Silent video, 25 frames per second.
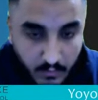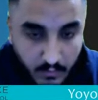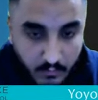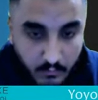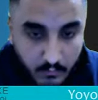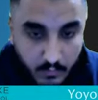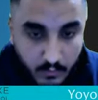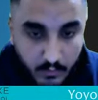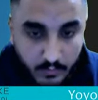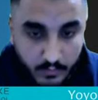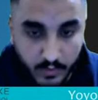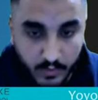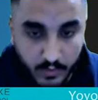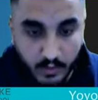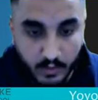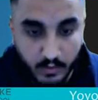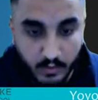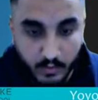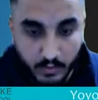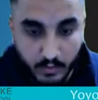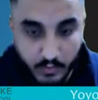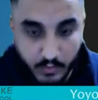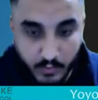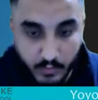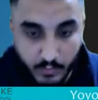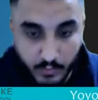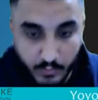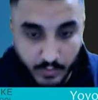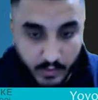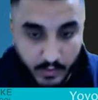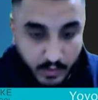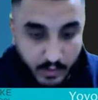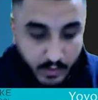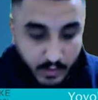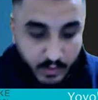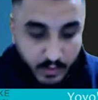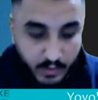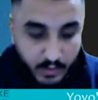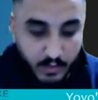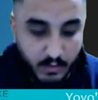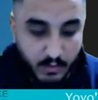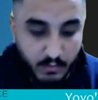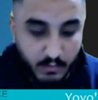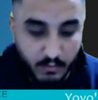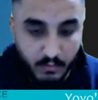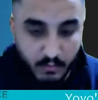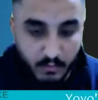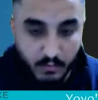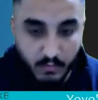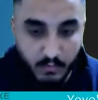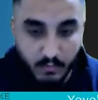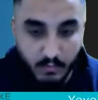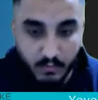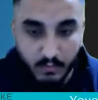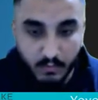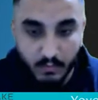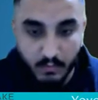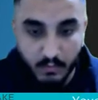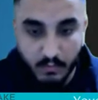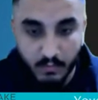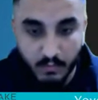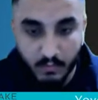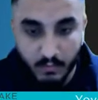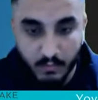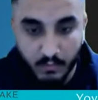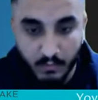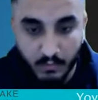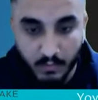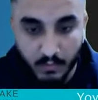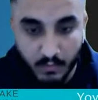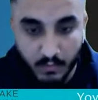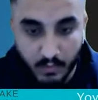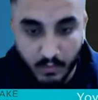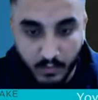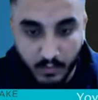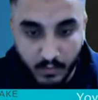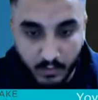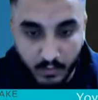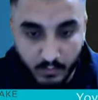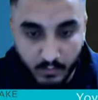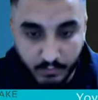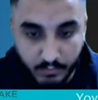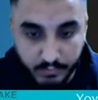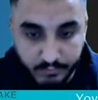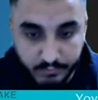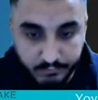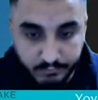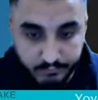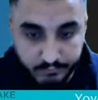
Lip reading: wonder if I can go through them here. Nope.